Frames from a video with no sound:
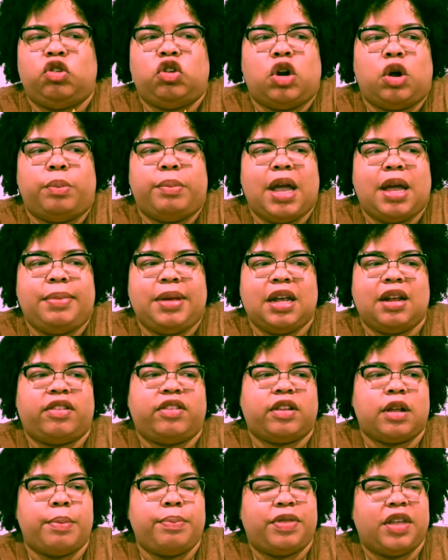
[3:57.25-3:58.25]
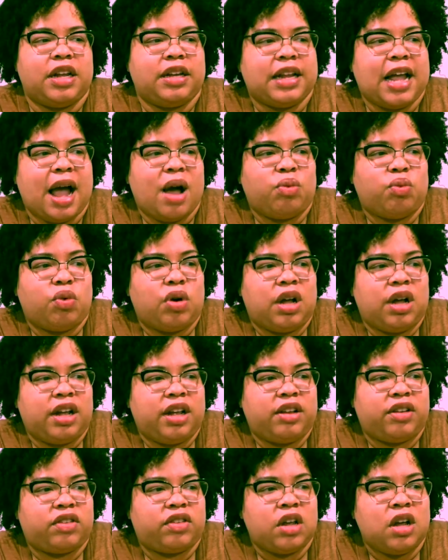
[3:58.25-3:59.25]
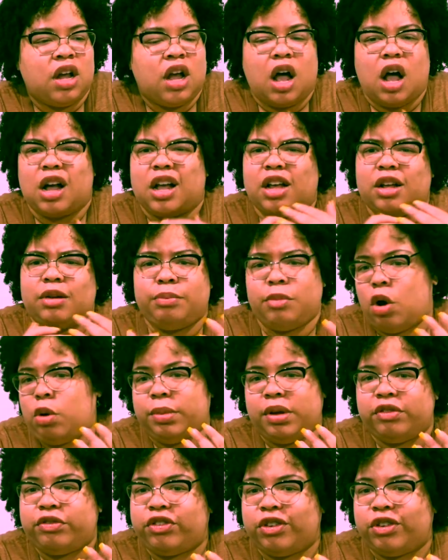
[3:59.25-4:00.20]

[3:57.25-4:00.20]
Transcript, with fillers: You know, maybe it's something that was a good moment